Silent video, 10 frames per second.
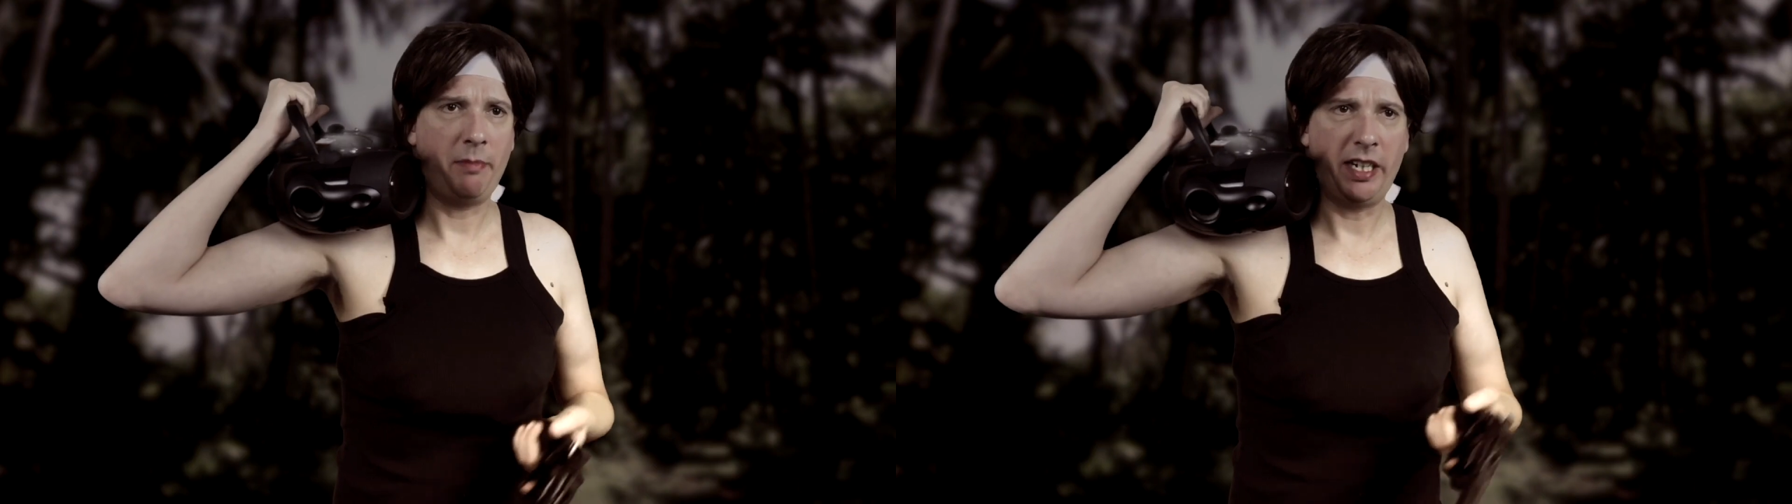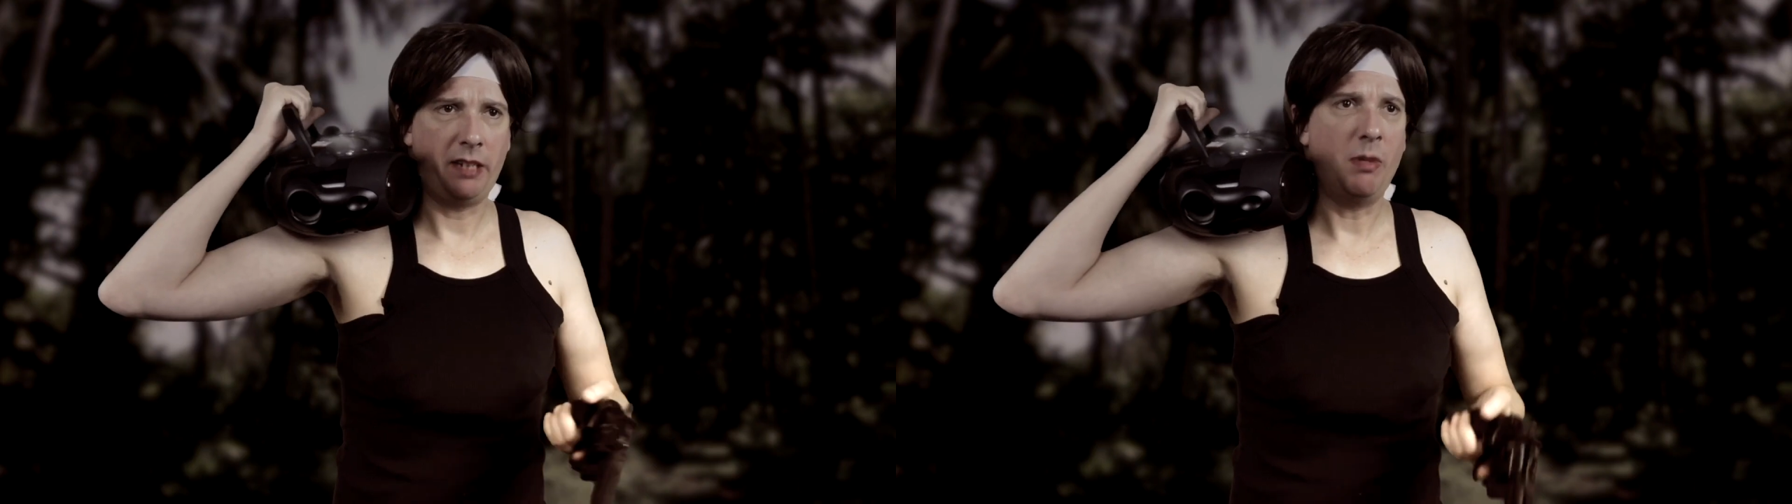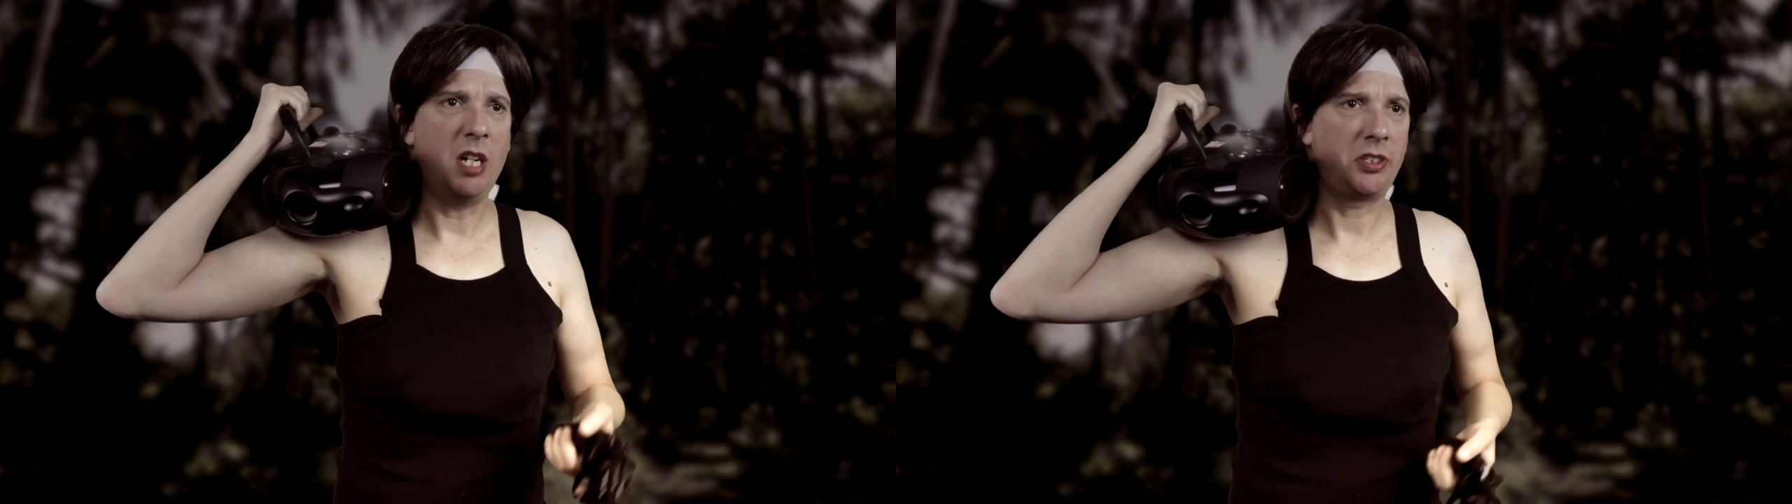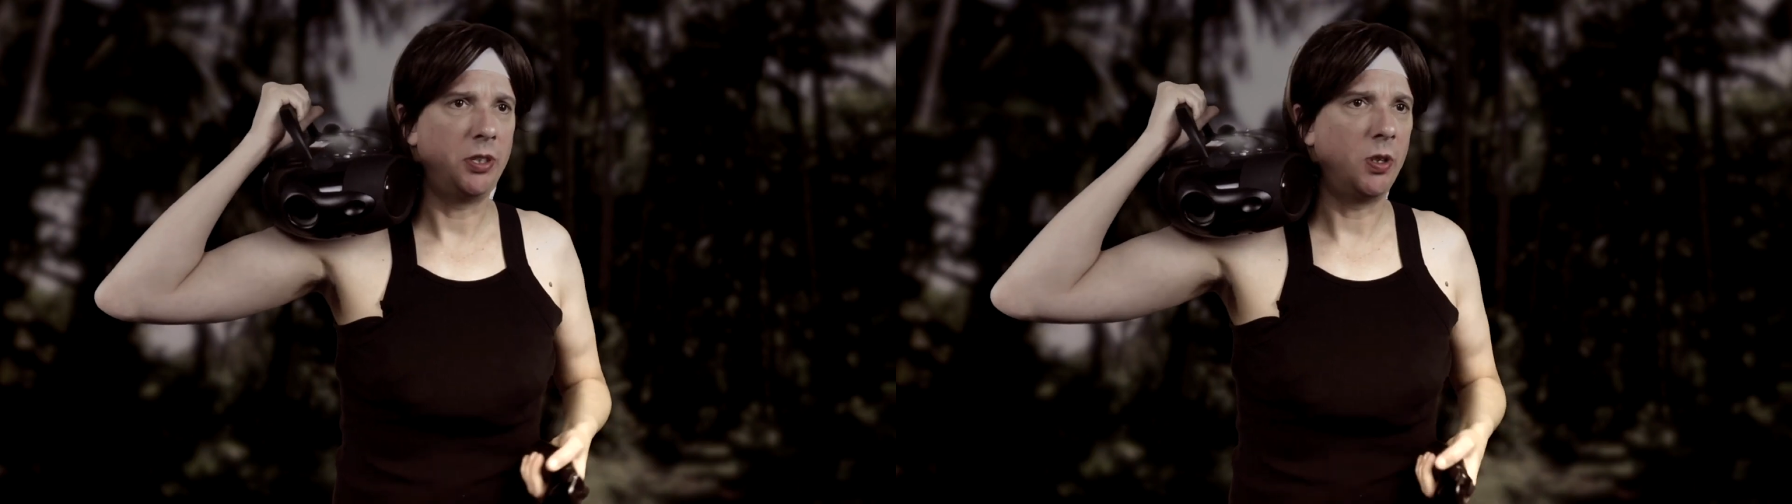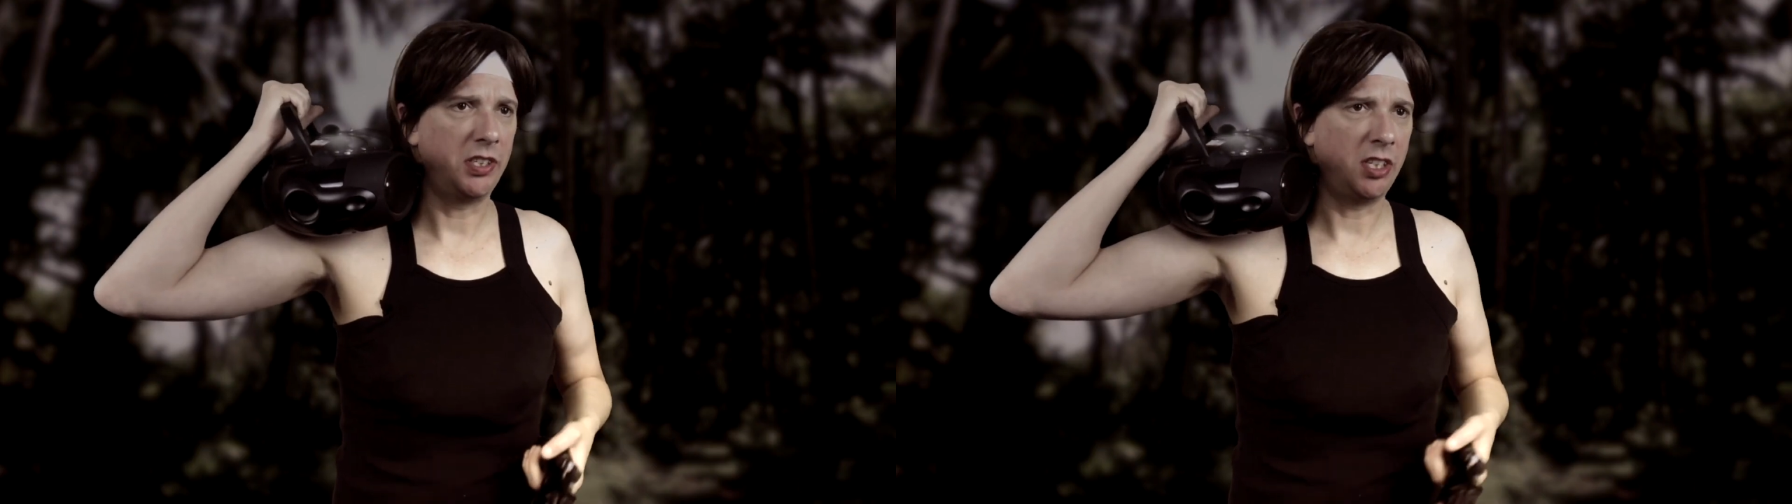making monster
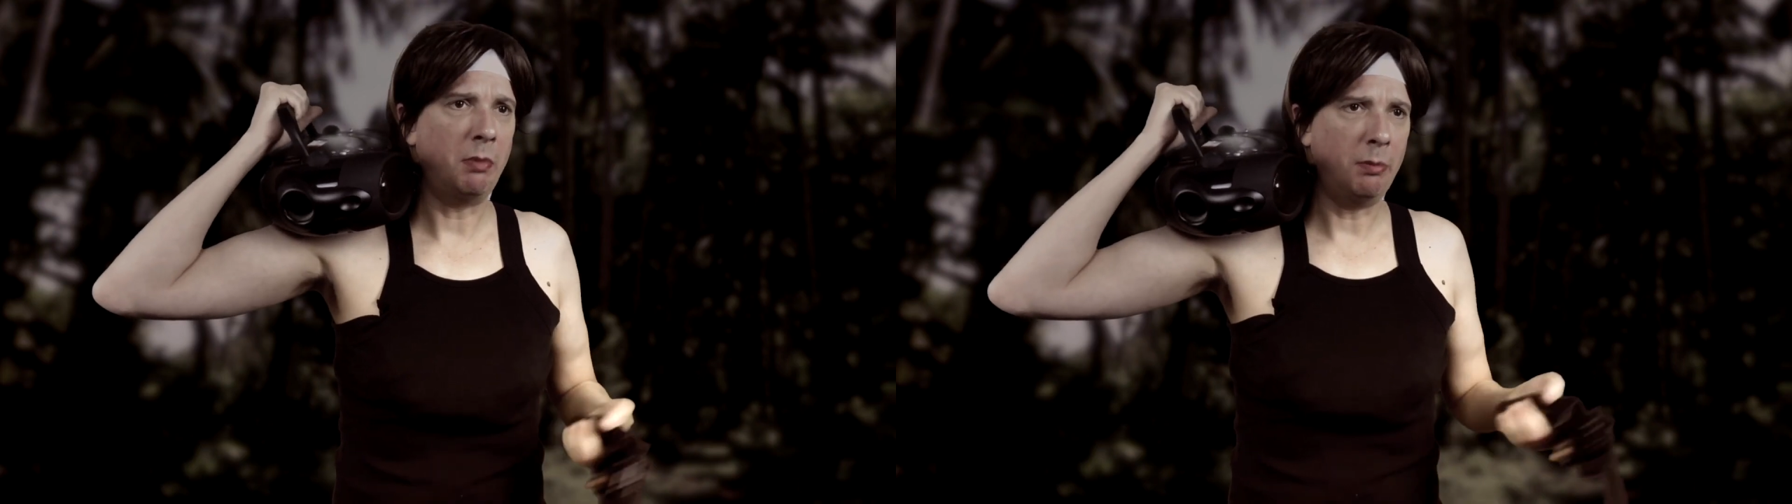noises on my